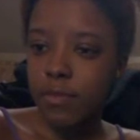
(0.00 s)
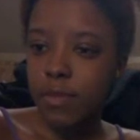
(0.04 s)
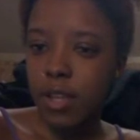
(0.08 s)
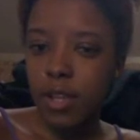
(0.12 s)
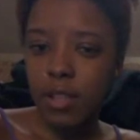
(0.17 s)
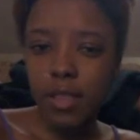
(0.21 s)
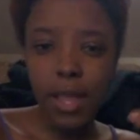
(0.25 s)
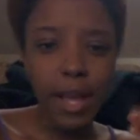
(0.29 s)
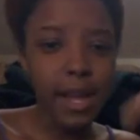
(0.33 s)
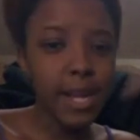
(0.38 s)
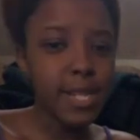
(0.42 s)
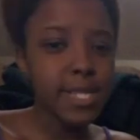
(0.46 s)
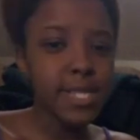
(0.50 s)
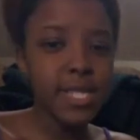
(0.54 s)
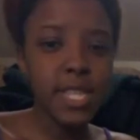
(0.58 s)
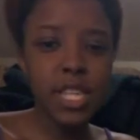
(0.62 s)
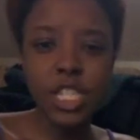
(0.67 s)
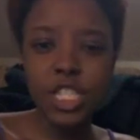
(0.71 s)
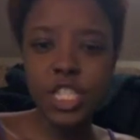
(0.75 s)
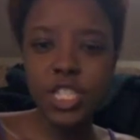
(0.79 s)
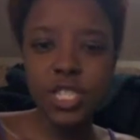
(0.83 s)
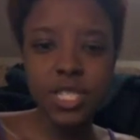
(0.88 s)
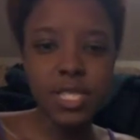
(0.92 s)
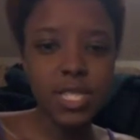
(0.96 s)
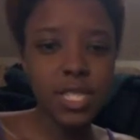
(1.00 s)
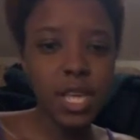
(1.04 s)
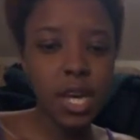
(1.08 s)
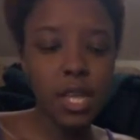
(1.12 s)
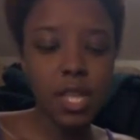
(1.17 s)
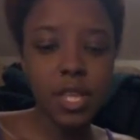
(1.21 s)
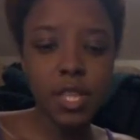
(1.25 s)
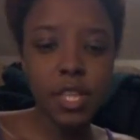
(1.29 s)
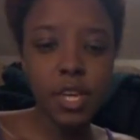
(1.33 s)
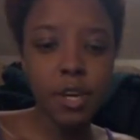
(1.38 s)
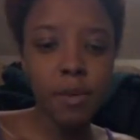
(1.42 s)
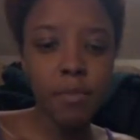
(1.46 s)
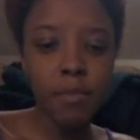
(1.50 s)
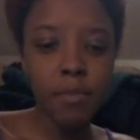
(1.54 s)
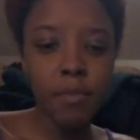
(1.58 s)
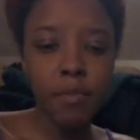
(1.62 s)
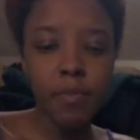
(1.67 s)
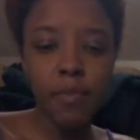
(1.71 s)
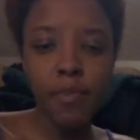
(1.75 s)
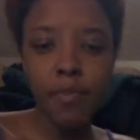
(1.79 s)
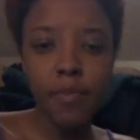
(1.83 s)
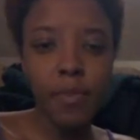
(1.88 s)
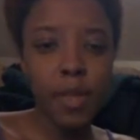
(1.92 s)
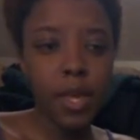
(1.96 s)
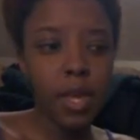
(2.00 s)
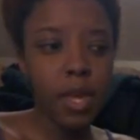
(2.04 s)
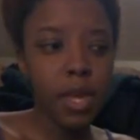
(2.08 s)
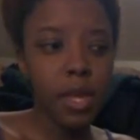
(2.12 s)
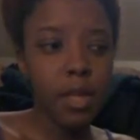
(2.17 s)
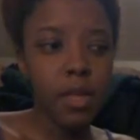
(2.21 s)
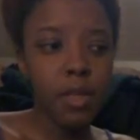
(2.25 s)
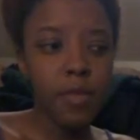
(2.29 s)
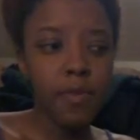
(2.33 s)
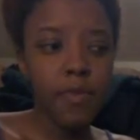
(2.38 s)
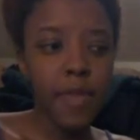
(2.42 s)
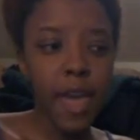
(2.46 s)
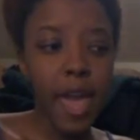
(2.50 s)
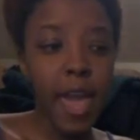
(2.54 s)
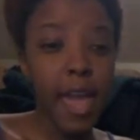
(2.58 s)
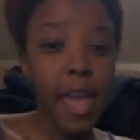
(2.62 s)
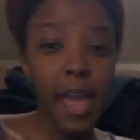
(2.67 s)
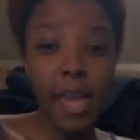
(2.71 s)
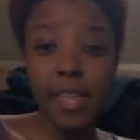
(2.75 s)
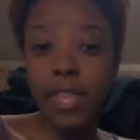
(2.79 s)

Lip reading: like I said, she's telling them that